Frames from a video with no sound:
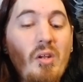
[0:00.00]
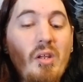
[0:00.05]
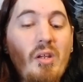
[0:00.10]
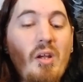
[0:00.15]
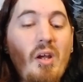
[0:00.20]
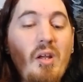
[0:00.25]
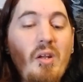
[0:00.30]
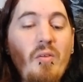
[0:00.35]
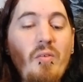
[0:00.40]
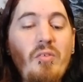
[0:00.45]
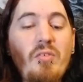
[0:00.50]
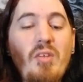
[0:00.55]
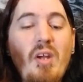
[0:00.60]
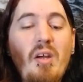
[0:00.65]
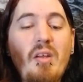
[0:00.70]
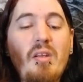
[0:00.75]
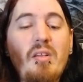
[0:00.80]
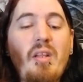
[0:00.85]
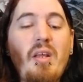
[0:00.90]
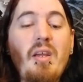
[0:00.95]
It kind of
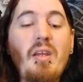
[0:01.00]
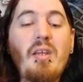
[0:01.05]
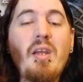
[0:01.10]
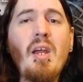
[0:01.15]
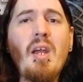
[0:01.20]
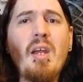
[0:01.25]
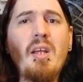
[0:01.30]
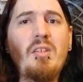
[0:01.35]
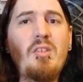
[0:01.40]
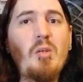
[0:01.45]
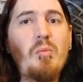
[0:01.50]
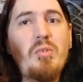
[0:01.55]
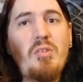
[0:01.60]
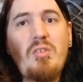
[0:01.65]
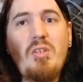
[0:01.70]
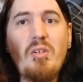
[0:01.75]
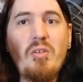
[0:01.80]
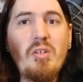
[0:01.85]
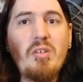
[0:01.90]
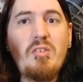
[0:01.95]
sounded like De
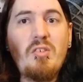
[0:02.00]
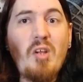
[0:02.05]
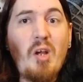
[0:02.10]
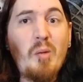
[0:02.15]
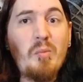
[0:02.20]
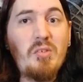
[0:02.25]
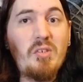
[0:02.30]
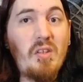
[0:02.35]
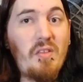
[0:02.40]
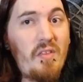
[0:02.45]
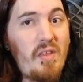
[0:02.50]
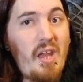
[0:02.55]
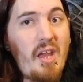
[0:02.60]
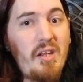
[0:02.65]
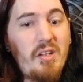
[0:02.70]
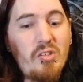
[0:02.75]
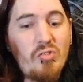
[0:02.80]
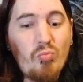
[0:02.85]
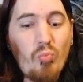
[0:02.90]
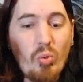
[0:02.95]
Mysterious Dom
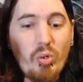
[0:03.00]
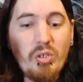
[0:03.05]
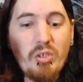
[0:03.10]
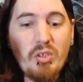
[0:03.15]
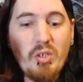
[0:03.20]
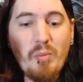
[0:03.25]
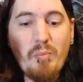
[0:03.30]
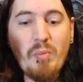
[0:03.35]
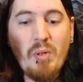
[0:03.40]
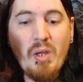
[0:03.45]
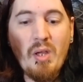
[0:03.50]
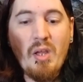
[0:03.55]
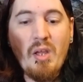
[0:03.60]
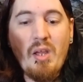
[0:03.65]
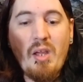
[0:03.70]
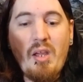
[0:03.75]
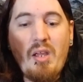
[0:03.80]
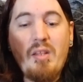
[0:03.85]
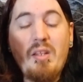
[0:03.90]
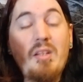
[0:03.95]
Sathanas worship,
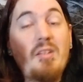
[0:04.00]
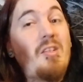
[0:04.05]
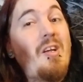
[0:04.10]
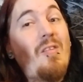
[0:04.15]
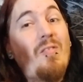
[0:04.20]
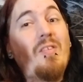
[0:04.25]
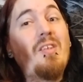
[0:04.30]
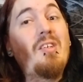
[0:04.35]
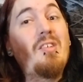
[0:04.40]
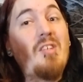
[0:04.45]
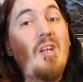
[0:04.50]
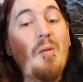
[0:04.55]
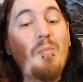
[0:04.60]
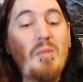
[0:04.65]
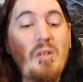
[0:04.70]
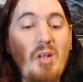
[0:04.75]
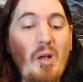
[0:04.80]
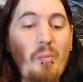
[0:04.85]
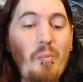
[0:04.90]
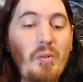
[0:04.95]
and they definitely stepped
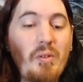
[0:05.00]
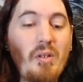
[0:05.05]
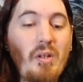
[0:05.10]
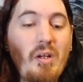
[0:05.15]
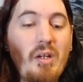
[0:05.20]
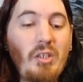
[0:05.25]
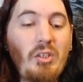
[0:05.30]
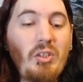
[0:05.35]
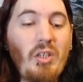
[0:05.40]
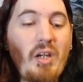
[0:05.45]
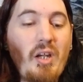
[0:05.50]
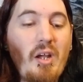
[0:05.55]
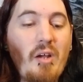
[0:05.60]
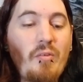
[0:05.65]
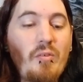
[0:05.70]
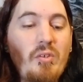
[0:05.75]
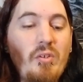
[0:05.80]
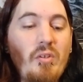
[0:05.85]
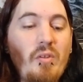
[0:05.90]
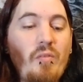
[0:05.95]
it up a notch
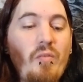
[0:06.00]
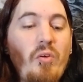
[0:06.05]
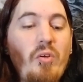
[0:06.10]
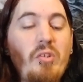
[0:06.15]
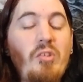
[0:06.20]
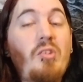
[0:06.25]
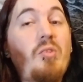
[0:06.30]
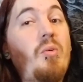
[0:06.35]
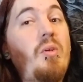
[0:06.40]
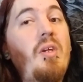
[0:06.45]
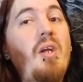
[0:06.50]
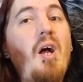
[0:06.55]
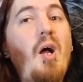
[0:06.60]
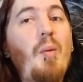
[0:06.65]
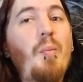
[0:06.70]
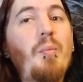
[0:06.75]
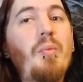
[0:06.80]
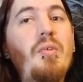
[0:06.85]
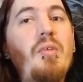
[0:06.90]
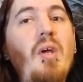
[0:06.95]
after the first 3
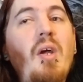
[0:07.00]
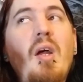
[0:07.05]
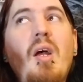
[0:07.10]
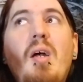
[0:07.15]
albums.